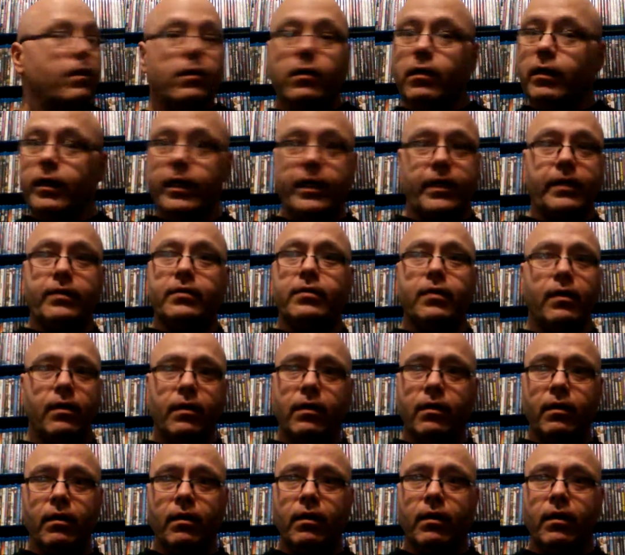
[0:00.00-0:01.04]
look at this.
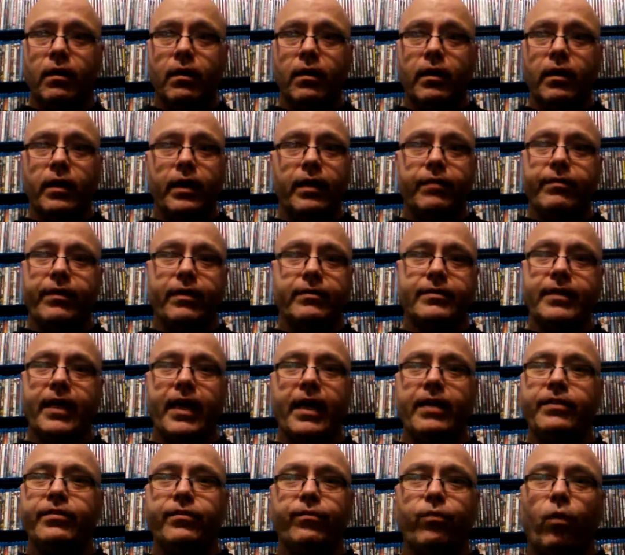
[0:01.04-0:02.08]
If that's the case,